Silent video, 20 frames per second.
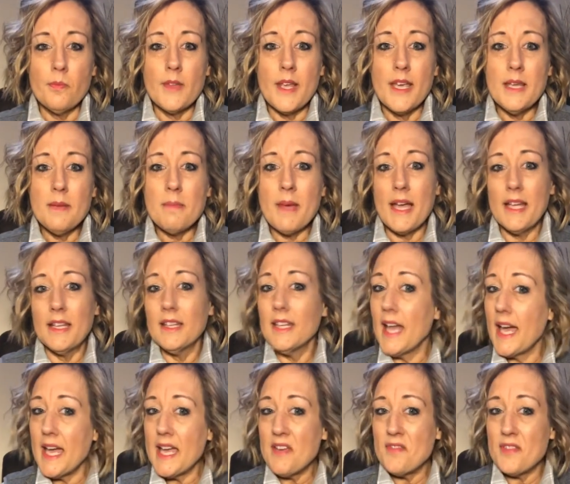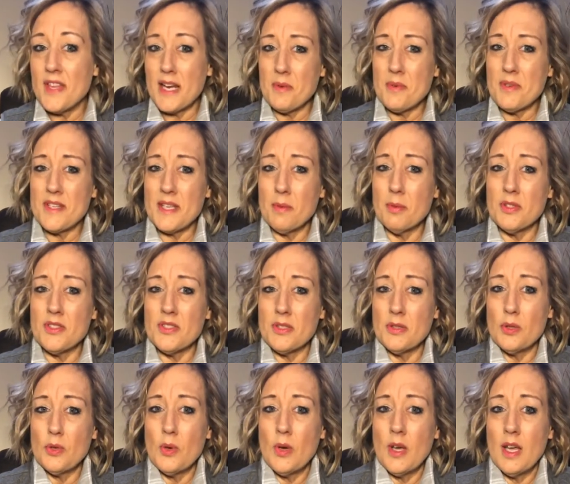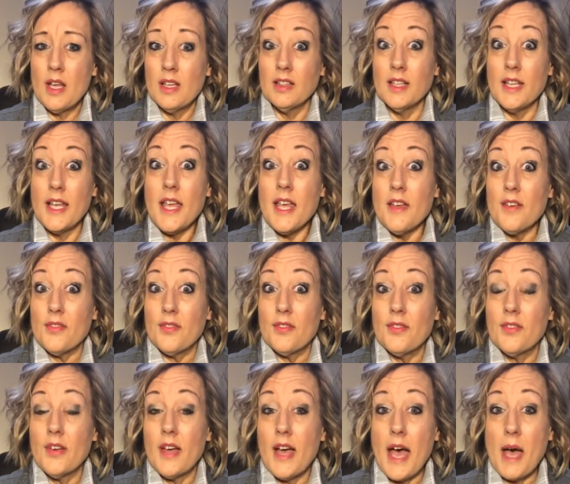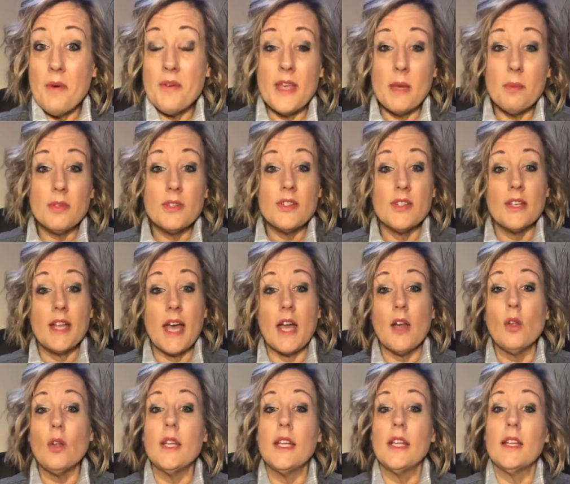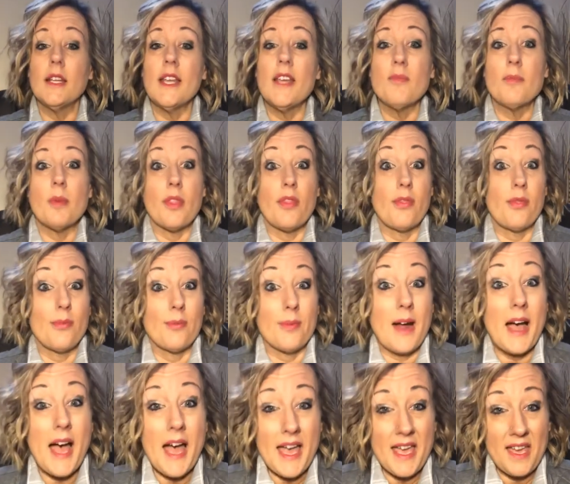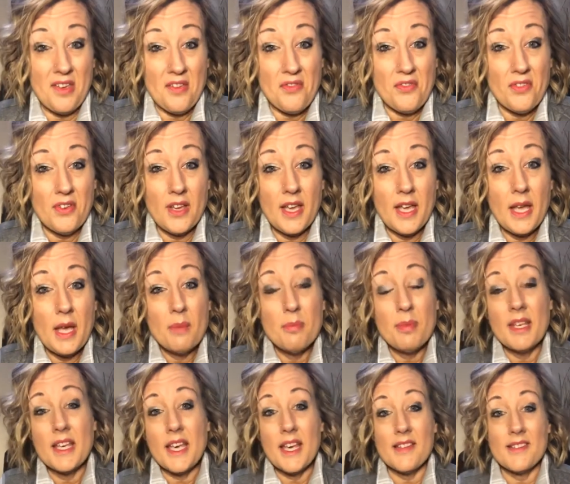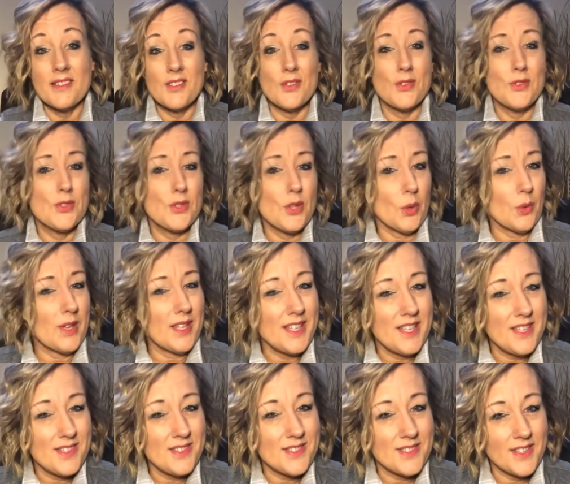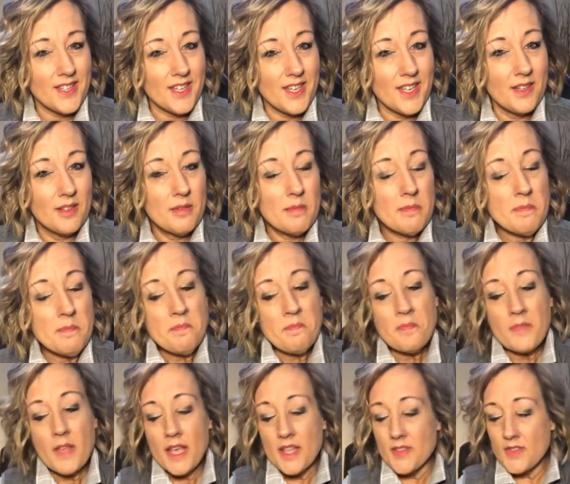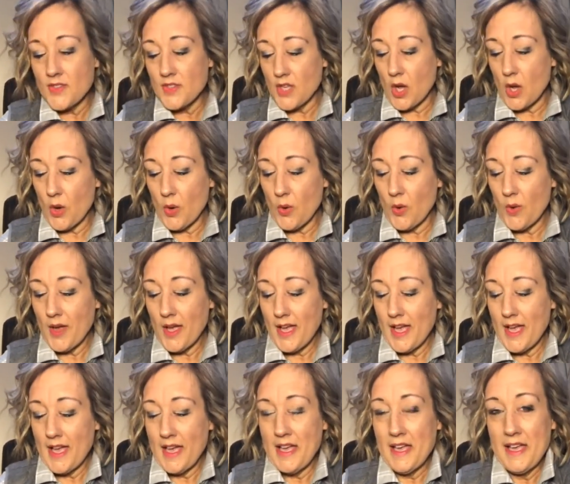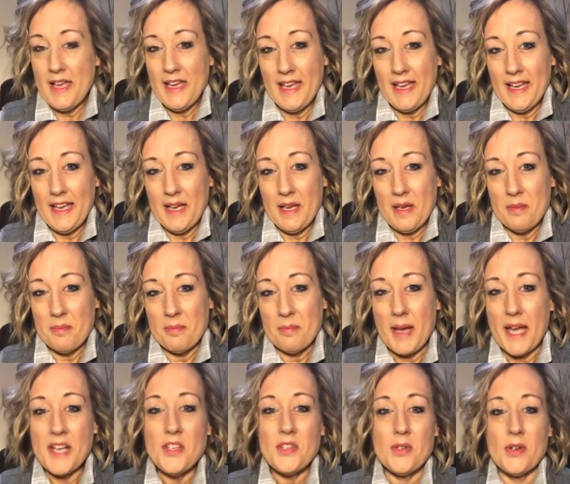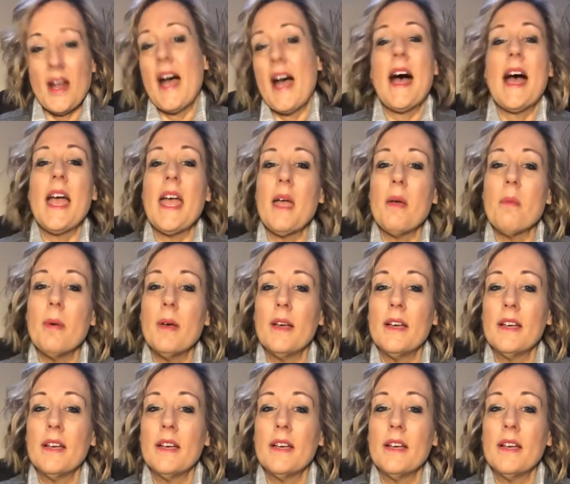in my life that I was able to live. I was able to not only live but thrive because it is so easy. And so my tribe